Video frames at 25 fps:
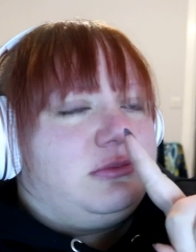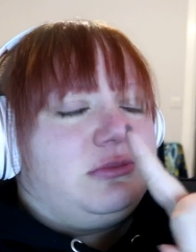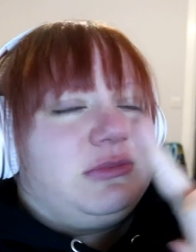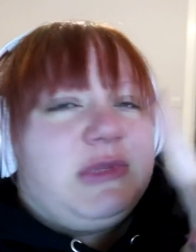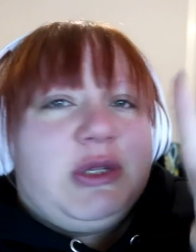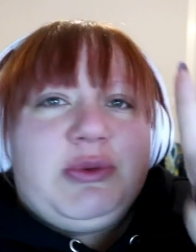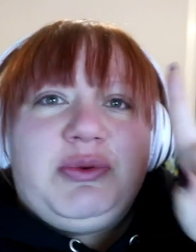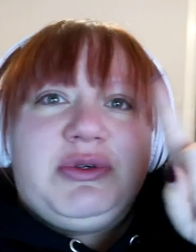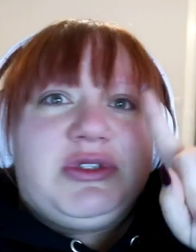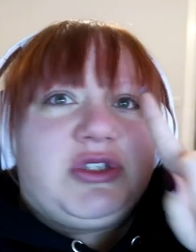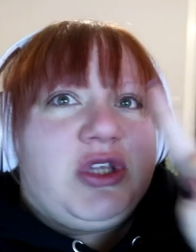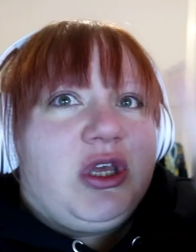
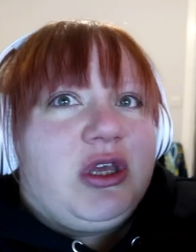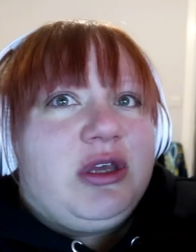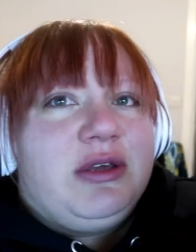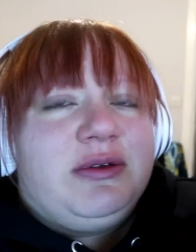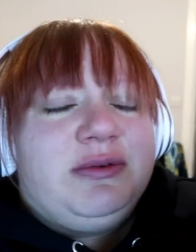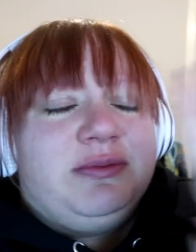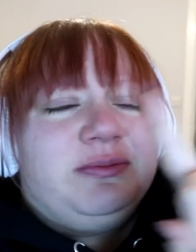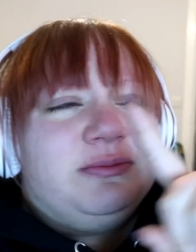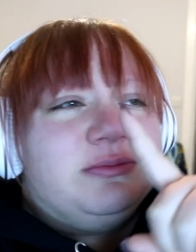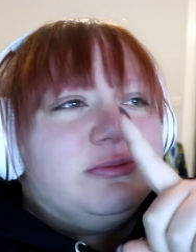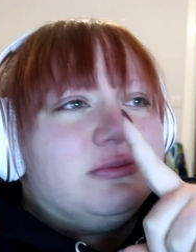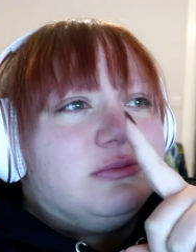it was a,
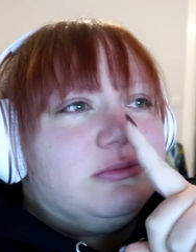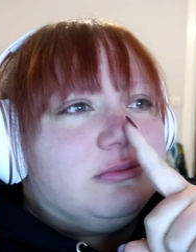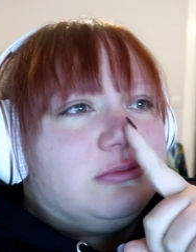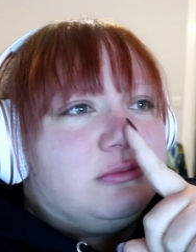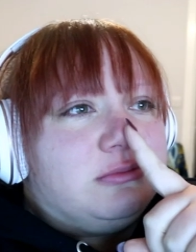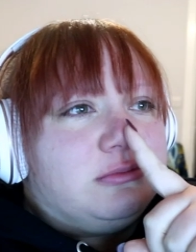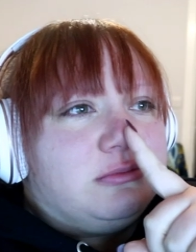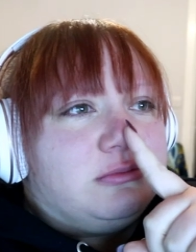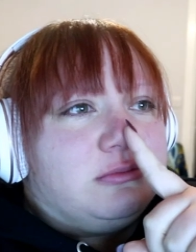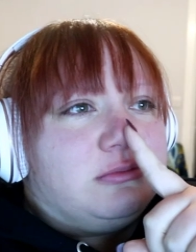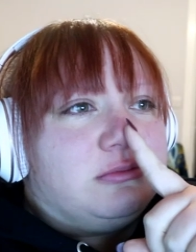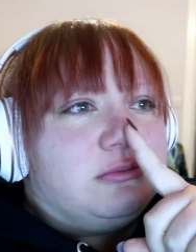
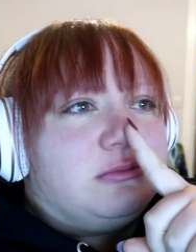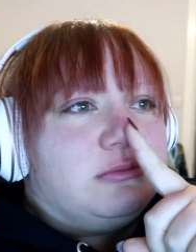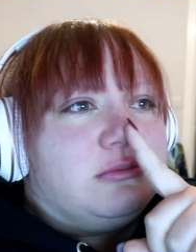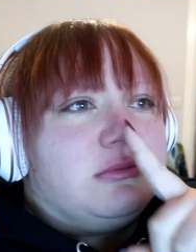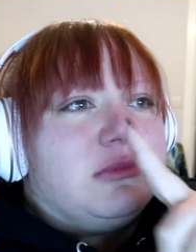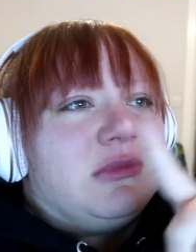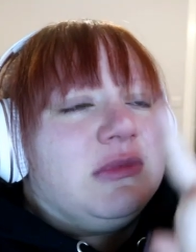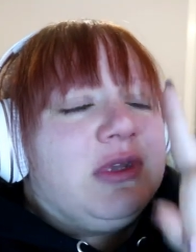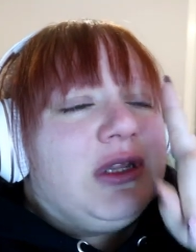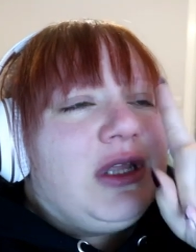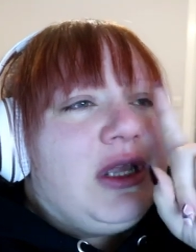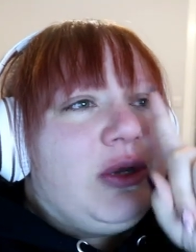
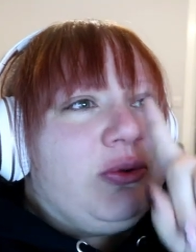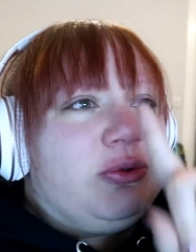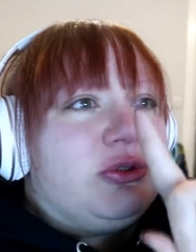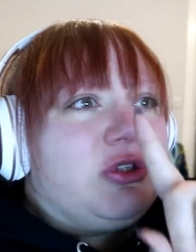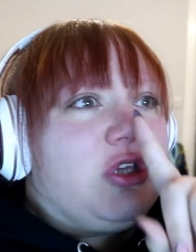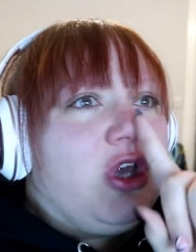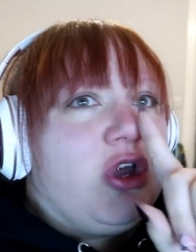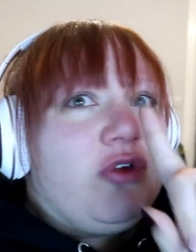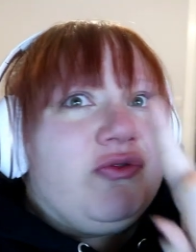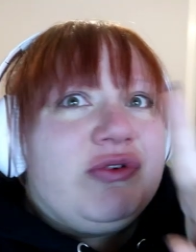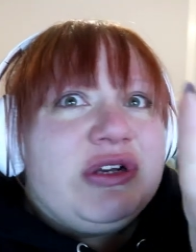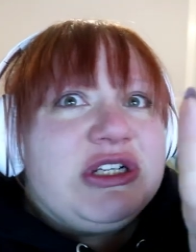it was
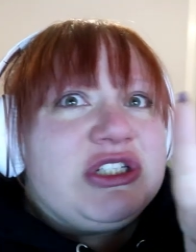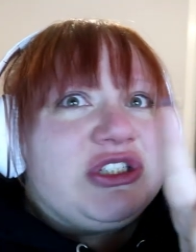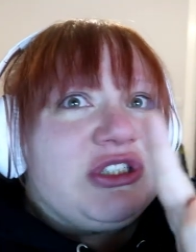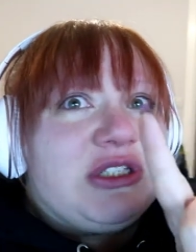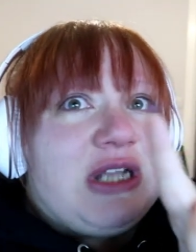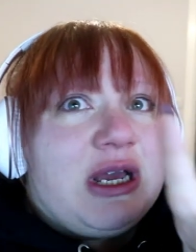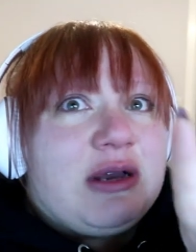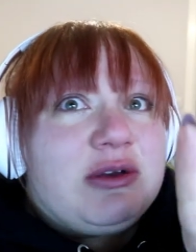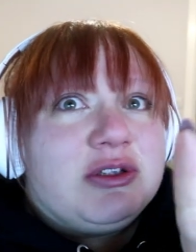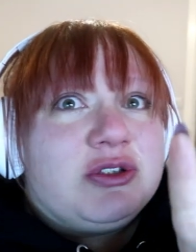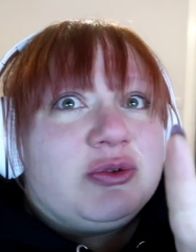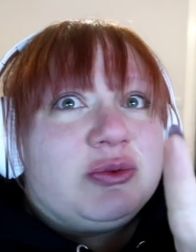her
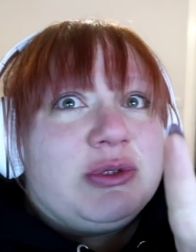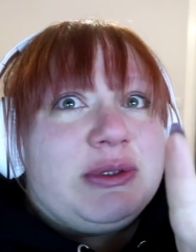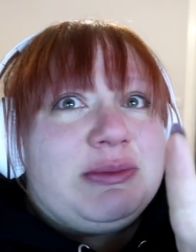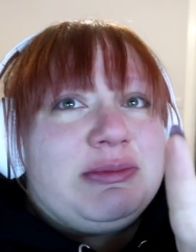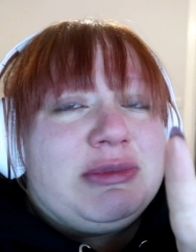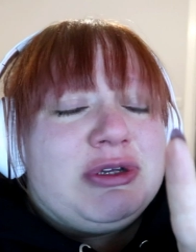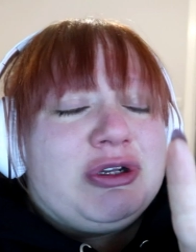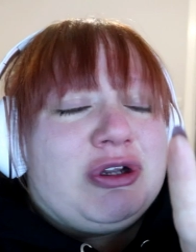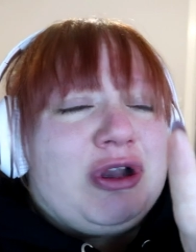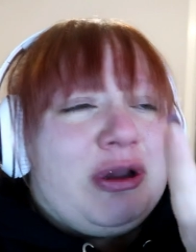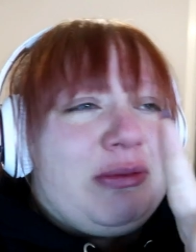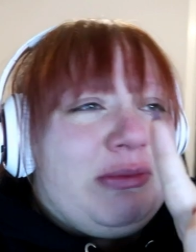reaching out to him
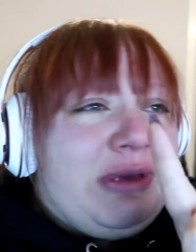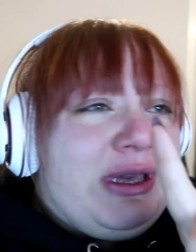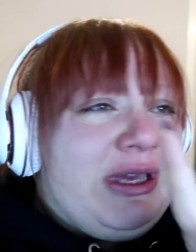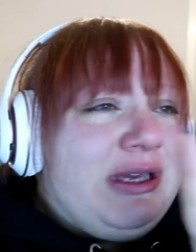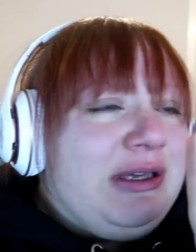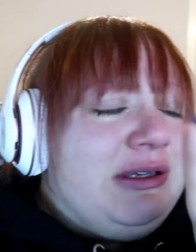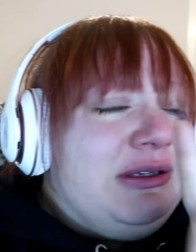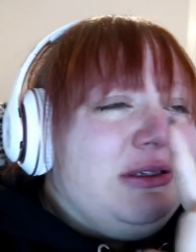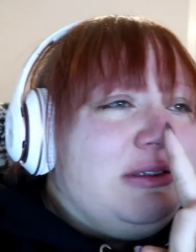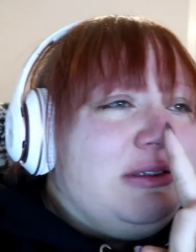that got me.